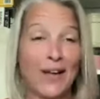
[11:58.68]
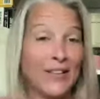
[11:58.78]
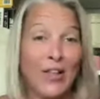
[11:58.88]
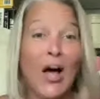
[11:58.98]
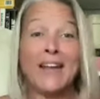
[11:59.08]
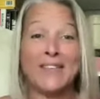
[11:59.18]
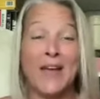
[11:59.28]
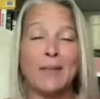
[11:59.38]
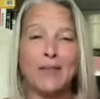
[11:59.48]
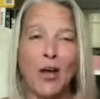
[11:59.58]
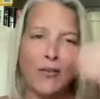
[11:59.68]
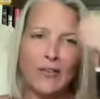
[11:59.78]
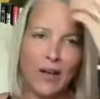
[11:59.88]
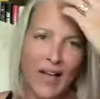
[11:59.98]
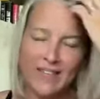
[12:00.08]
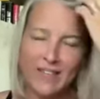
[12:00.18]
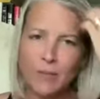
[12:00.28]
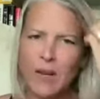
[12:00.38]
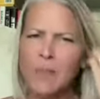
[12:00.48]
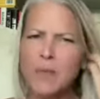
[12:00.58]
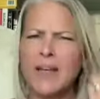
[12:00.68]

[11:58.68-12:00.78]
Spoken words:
a lot of times. I'll ask somebody, I'll